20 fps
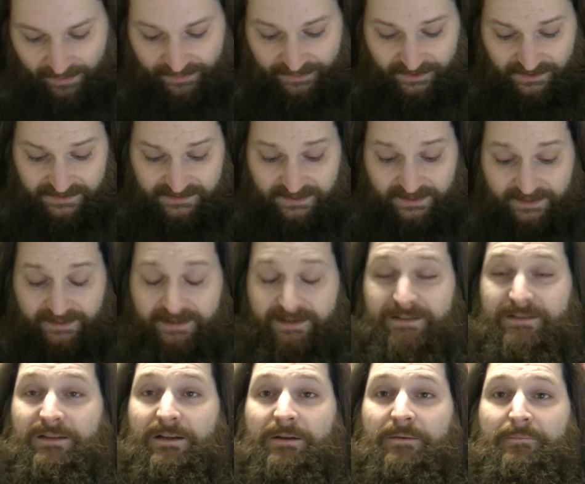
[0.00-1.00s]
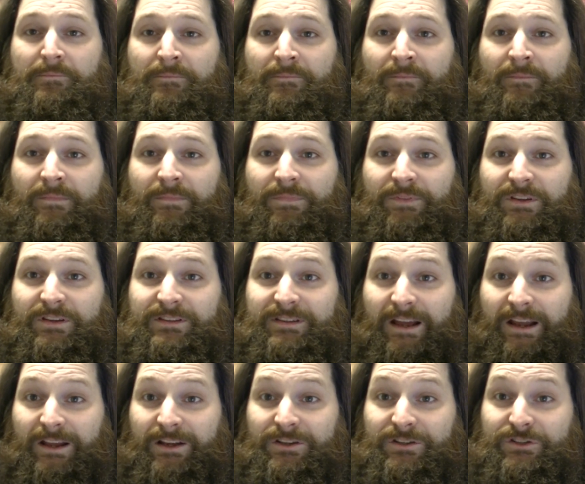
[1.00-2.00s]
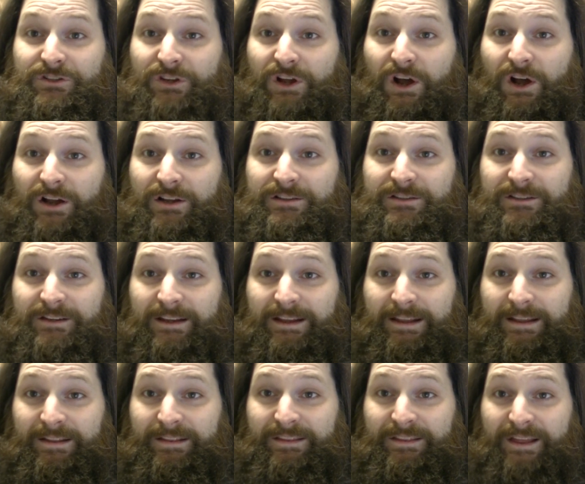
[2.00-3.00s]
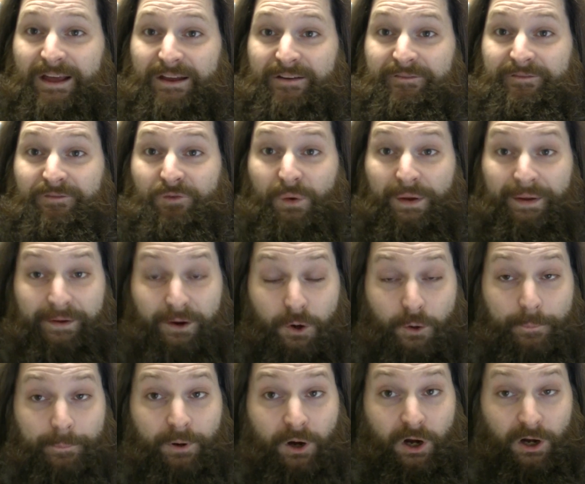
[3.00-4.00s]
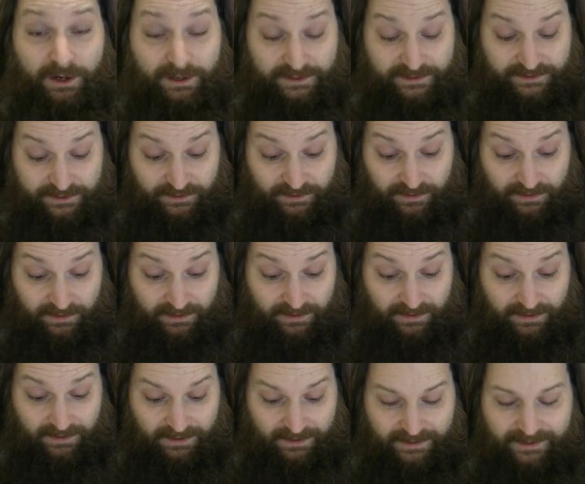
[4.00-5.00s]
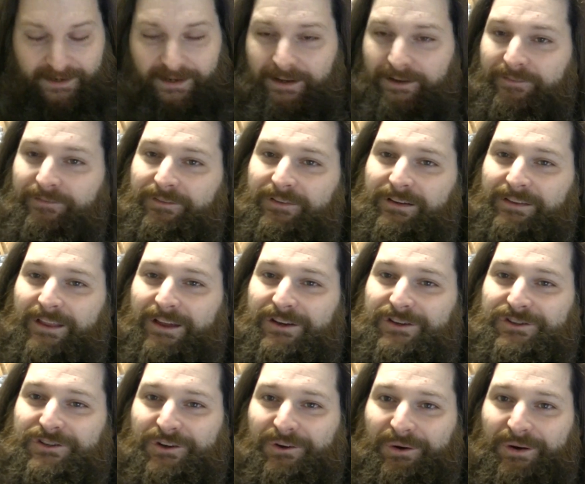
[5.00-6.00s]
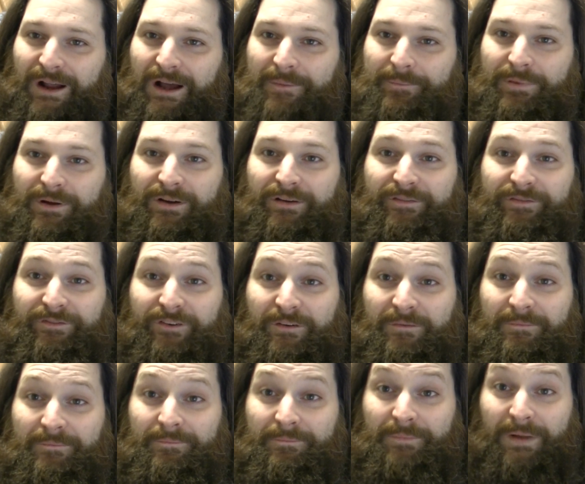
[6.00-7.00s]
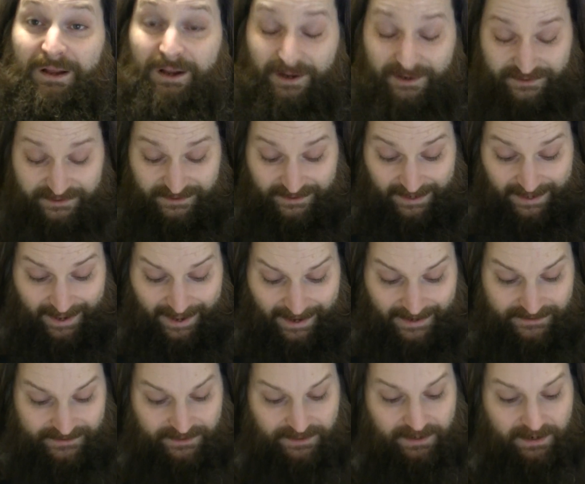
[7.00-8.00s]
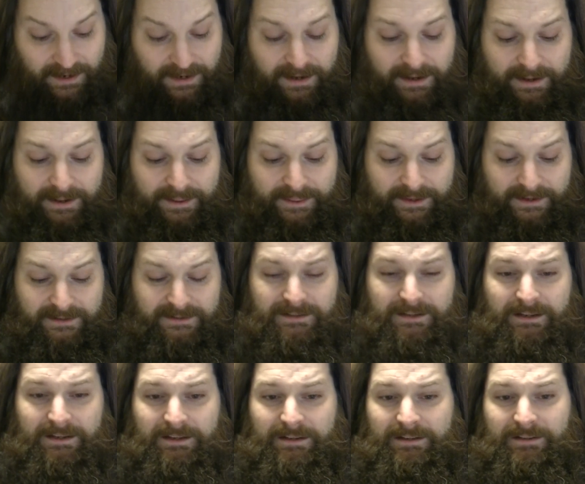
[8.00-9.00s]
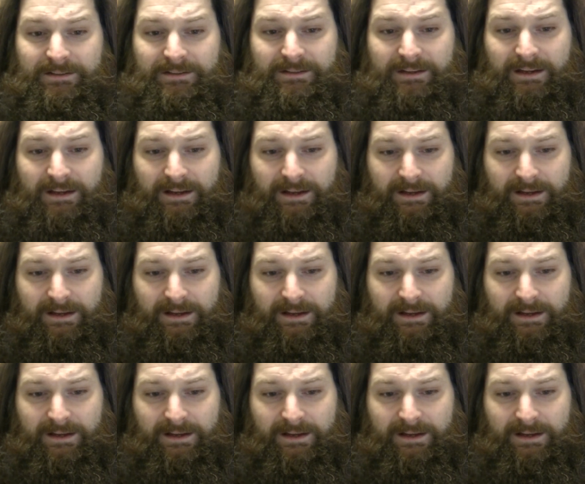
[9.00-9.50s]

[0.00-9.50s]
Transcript: This is the second sauce in that Fuego box gift that showed up from my cousin Cat. This is